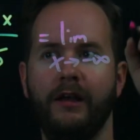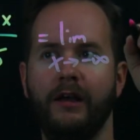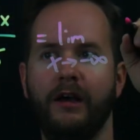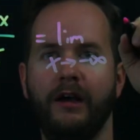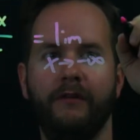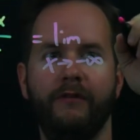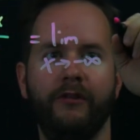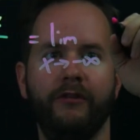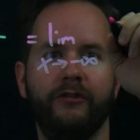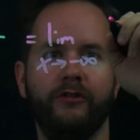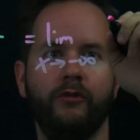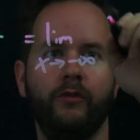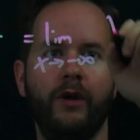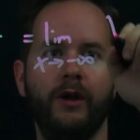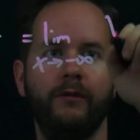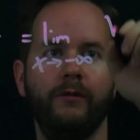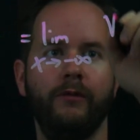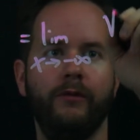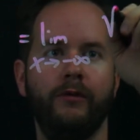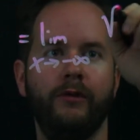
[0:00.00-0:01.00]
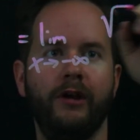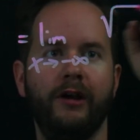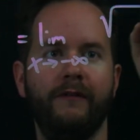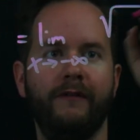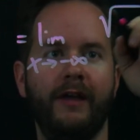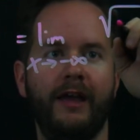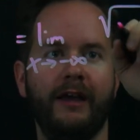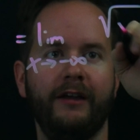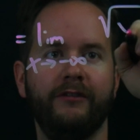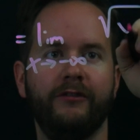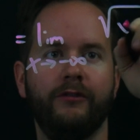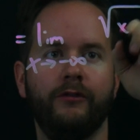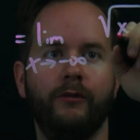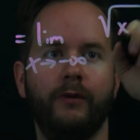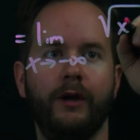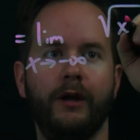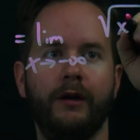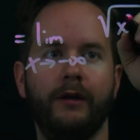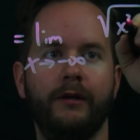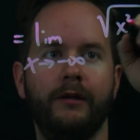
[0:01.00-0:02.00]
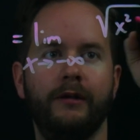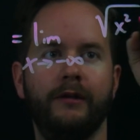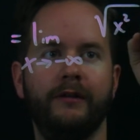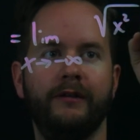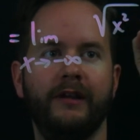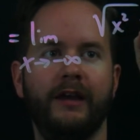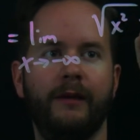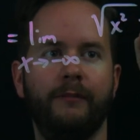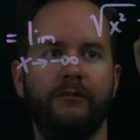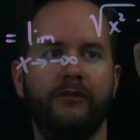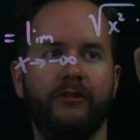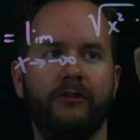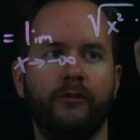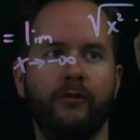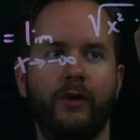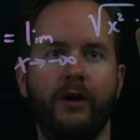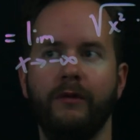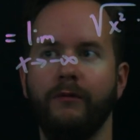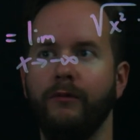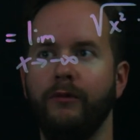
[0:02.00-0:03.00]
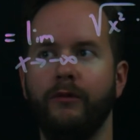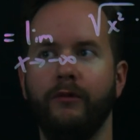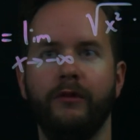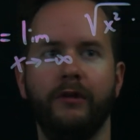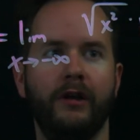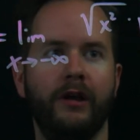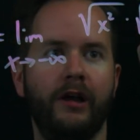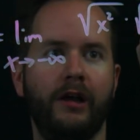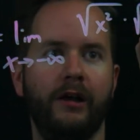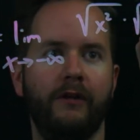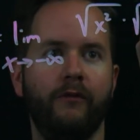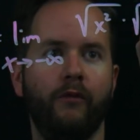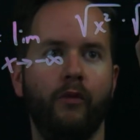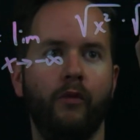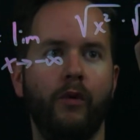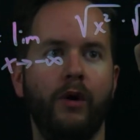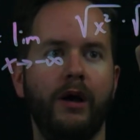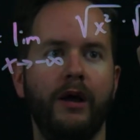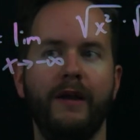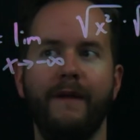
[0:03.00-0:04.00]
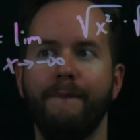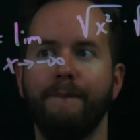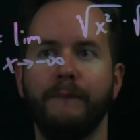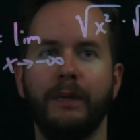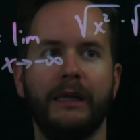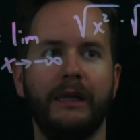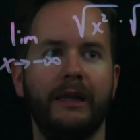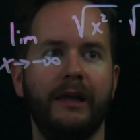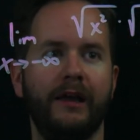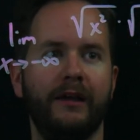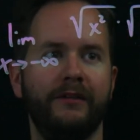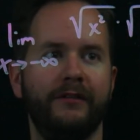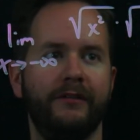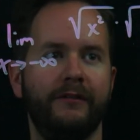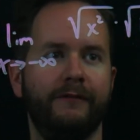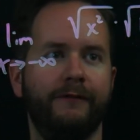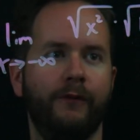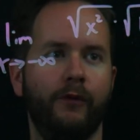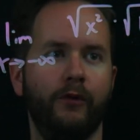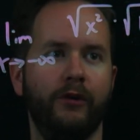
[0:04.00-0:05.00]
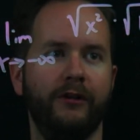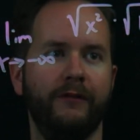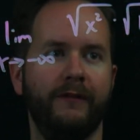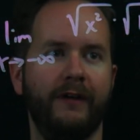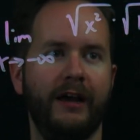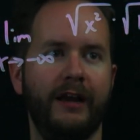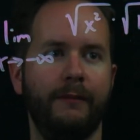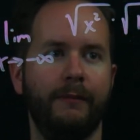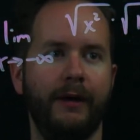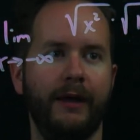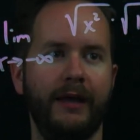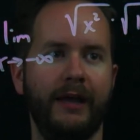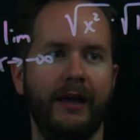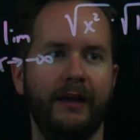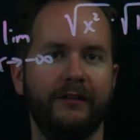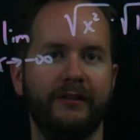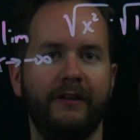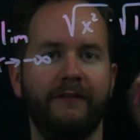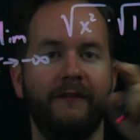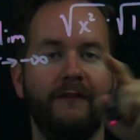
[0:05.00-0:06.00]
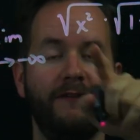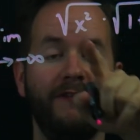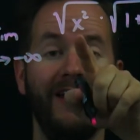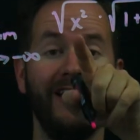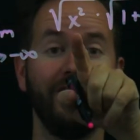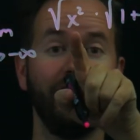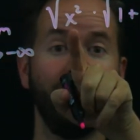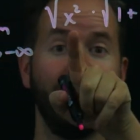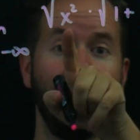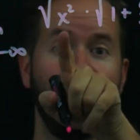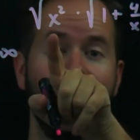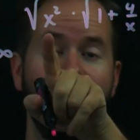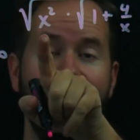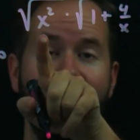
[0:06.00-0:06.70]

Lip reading: of the square root of x squared times the square root of 1 plus 4 divided by x. I've factored out an